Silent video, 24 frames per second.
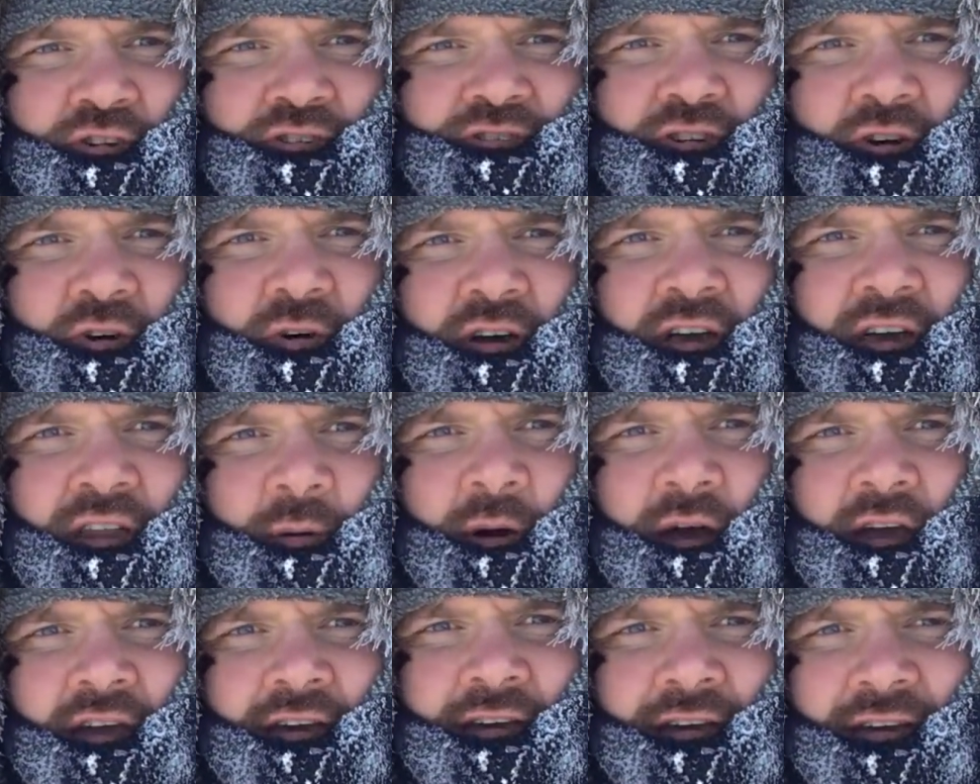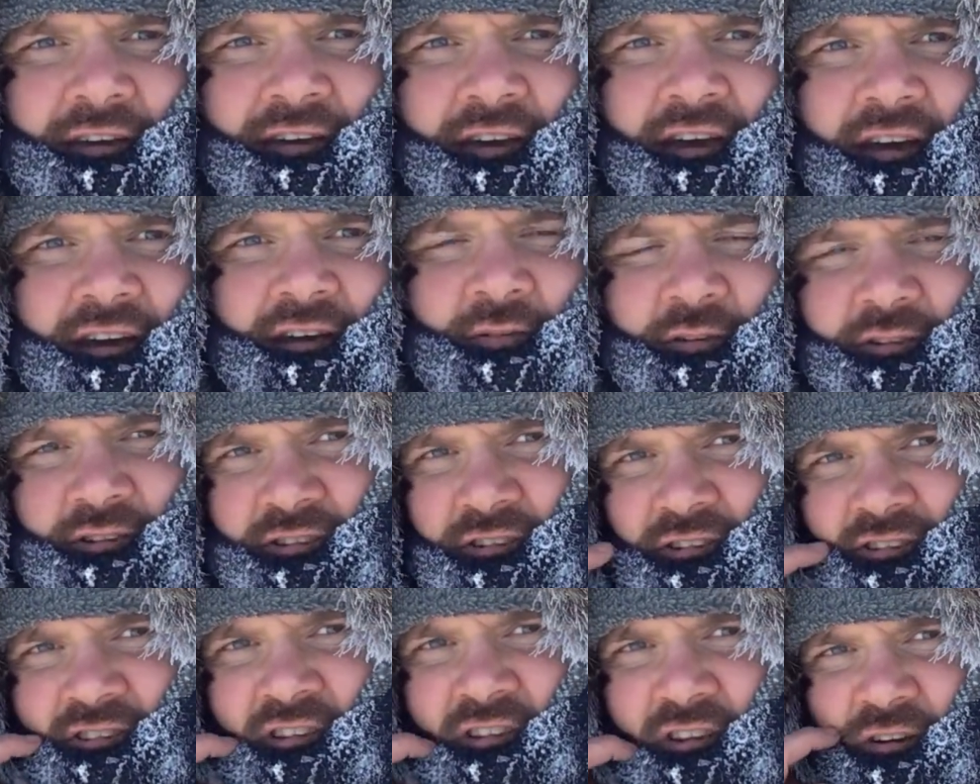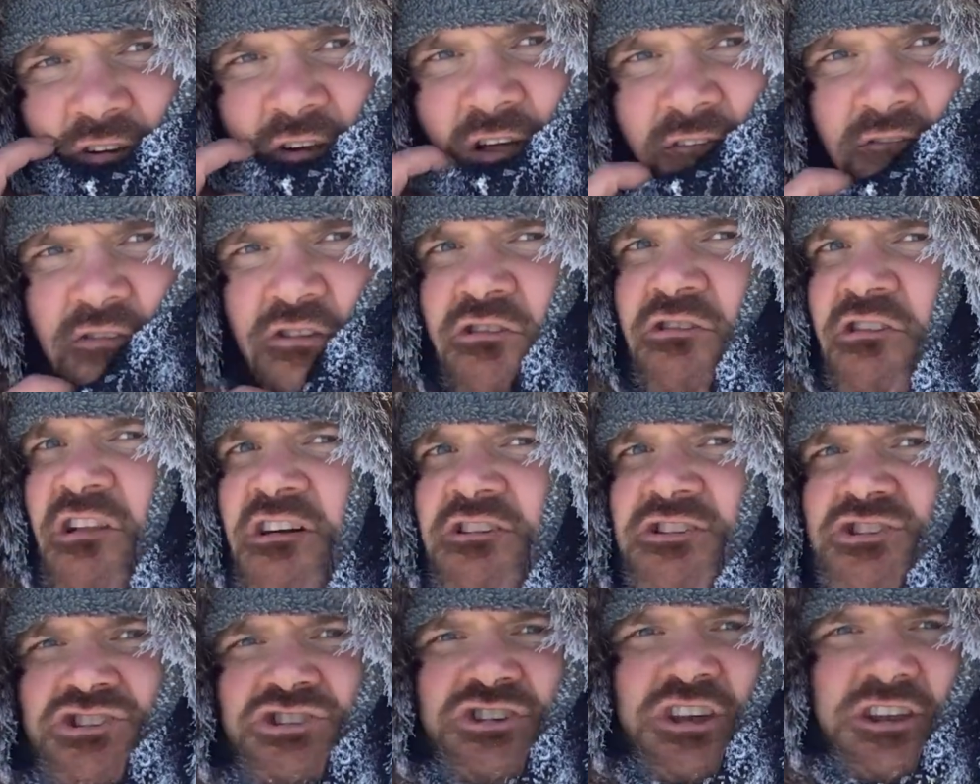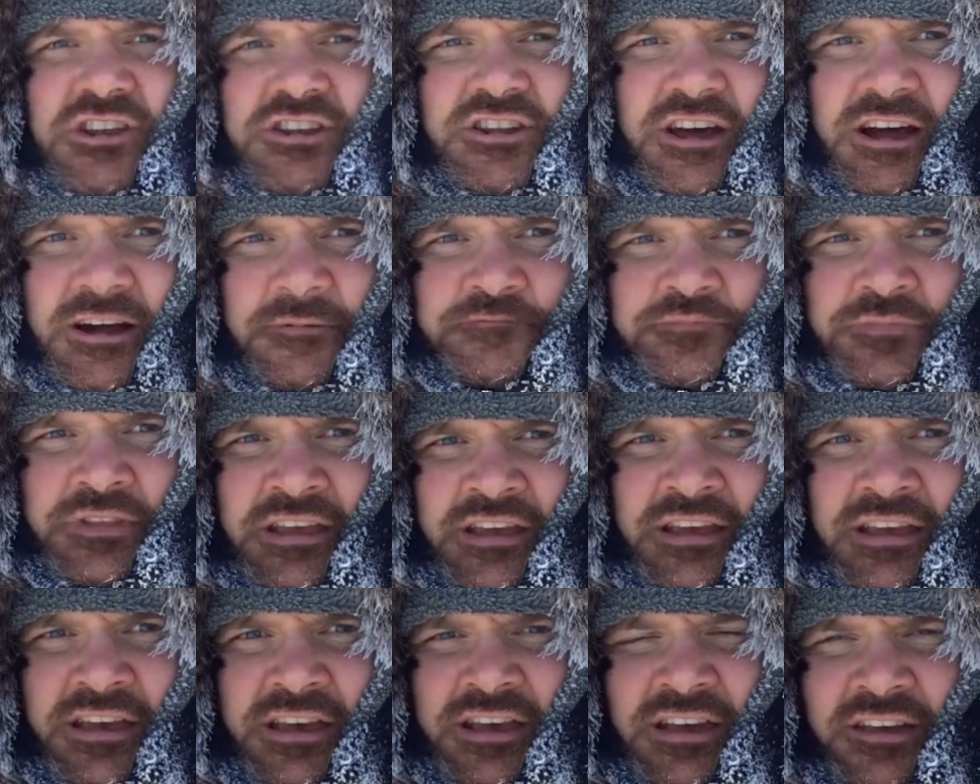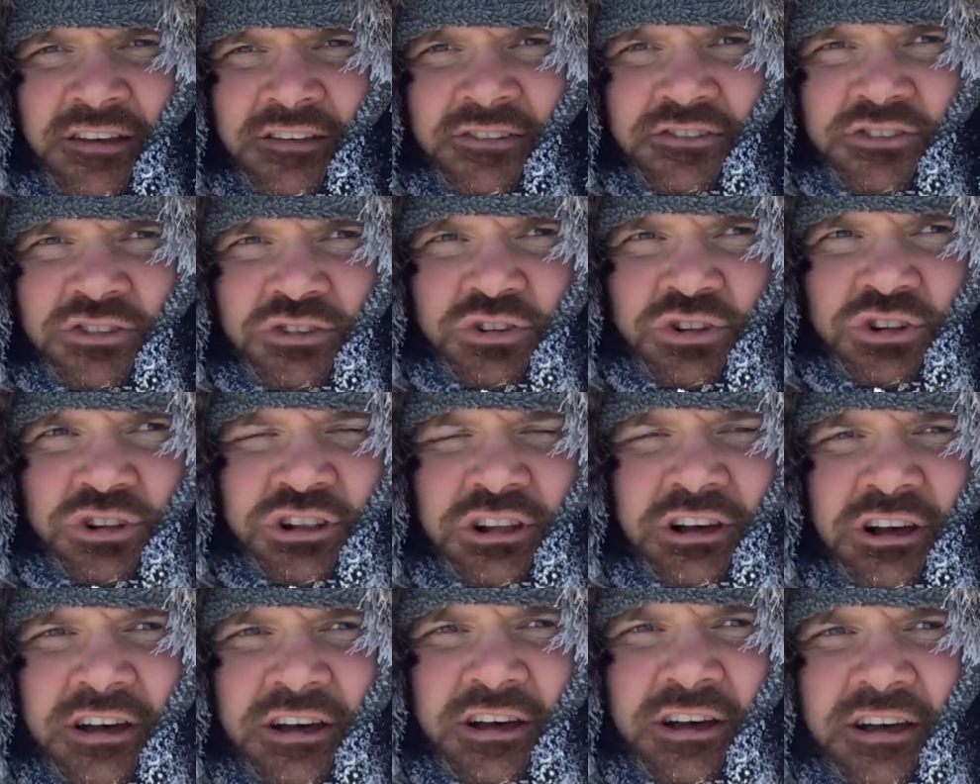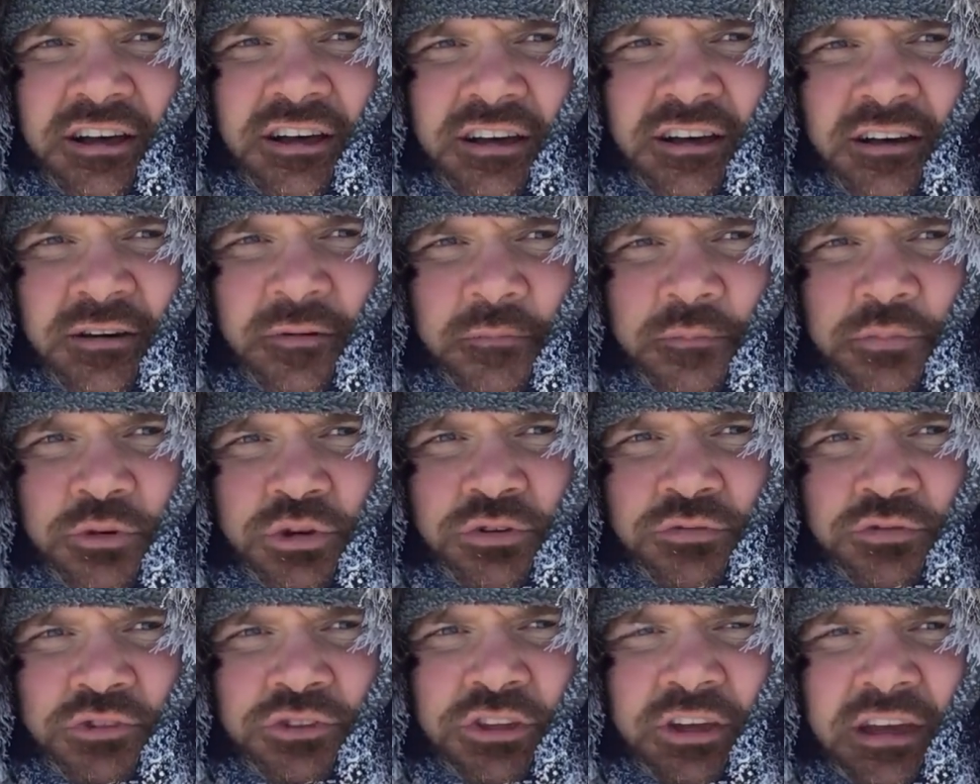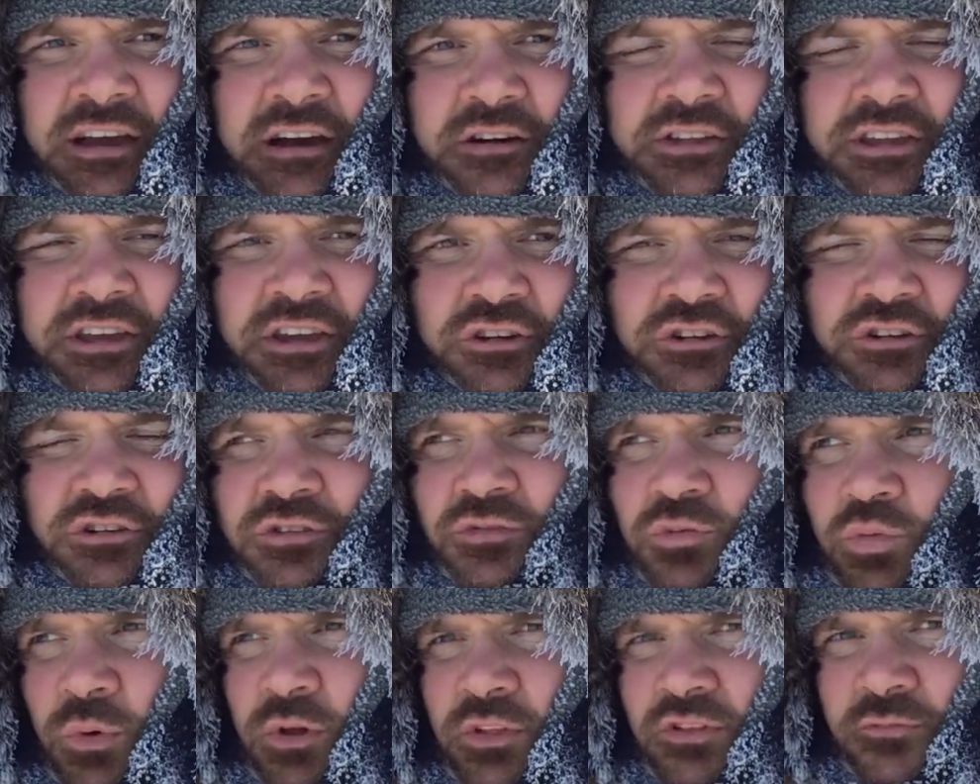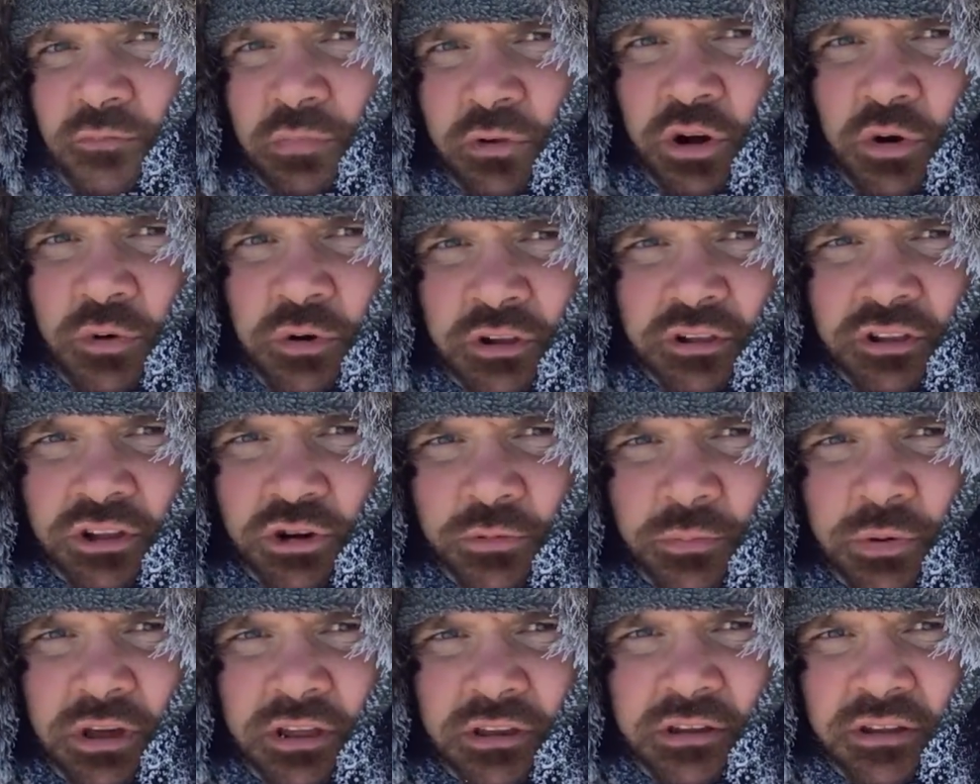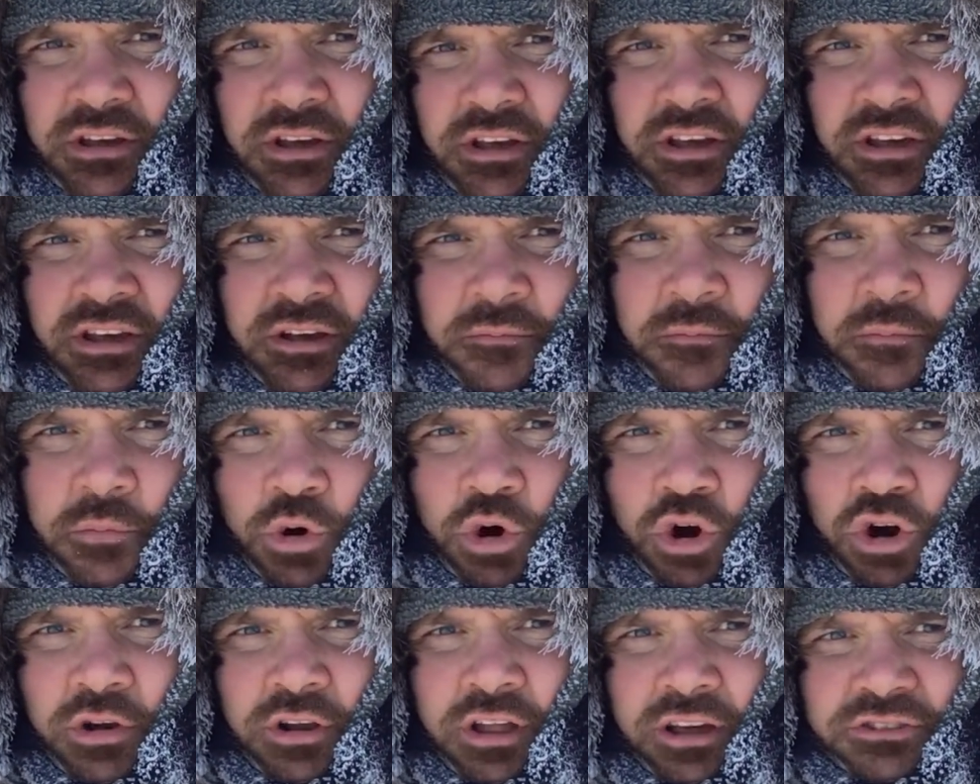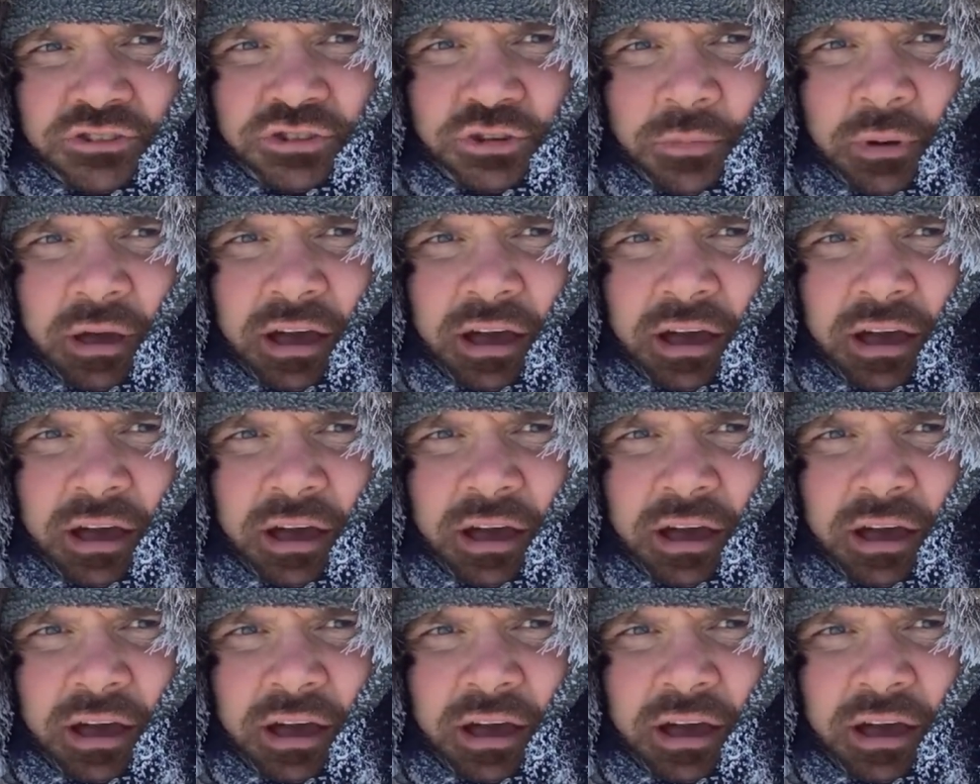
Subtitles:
So anyway, yeah, just gonna sit here and have a little lunch and Still a beautiful day out here. Wind's blowing a little bit more, not too